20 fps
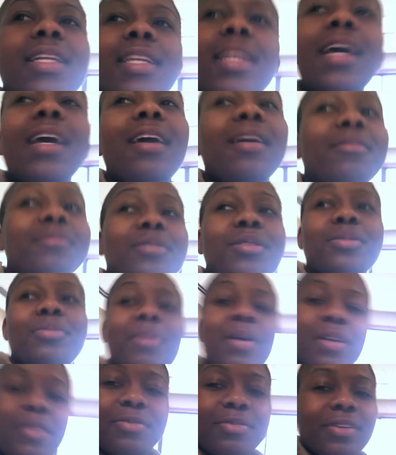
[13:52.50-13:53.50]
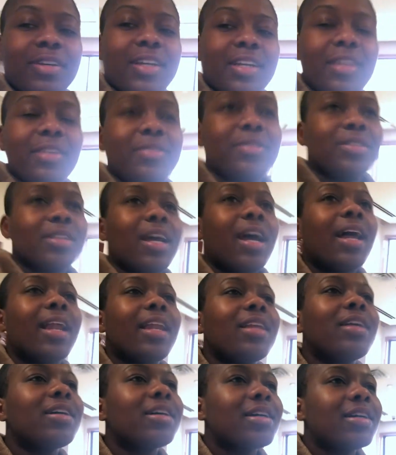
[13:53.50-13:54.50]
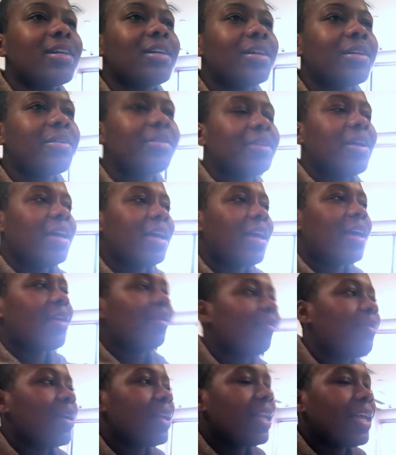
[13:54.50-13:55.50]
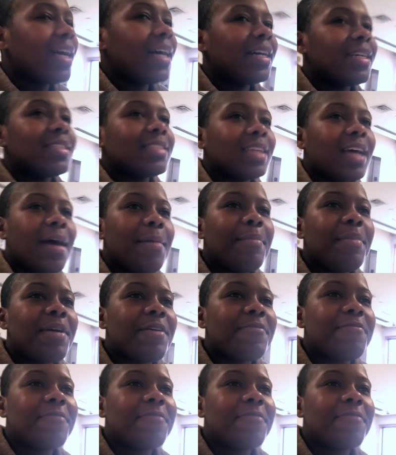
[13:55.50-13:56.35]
the day. I'm just about to fucking lose it. I look up and realize I'm at